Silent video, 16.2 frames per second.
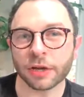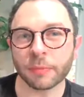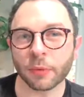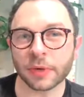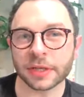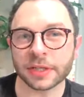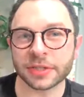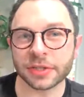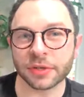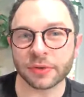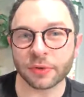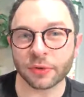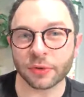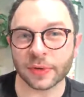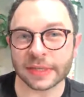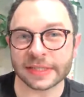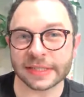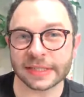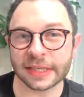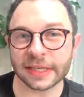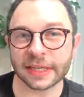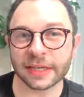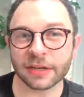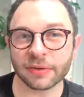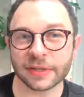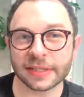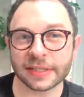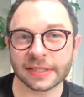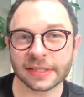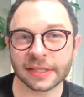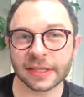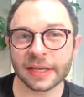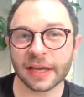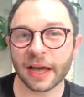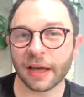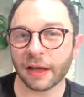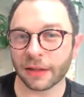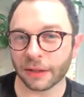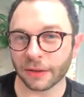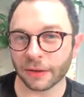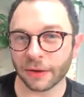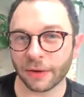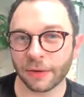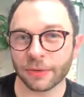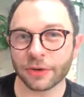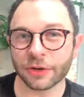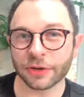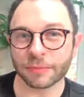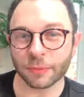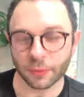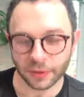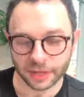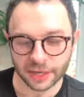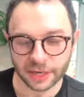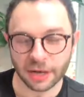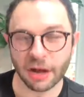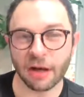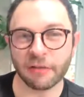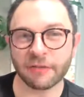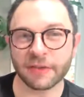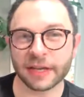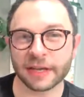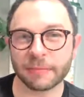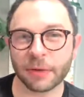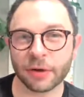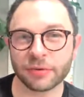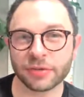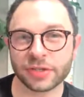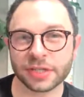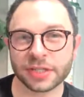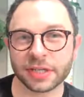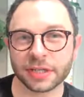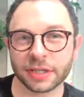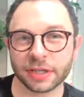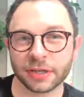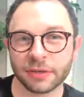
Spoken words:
Good morning to Christy. Christy, hello. Good morning. Coffee emoji to